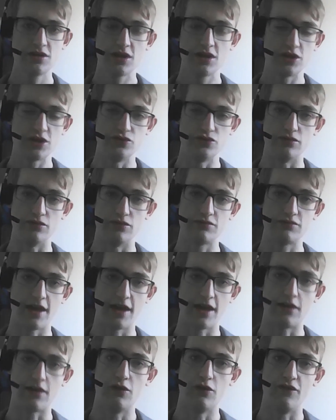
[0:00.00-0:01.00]
so you can
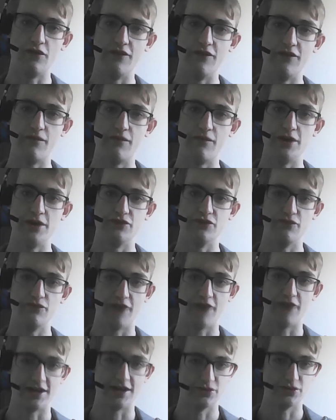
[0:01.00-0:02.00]
take a lot of the information from
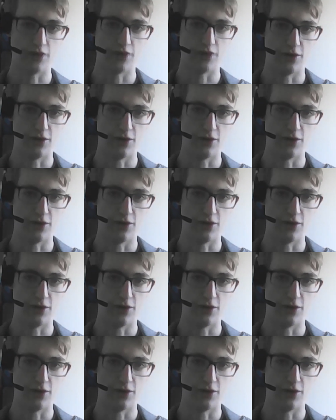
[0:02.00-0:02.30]
that as well.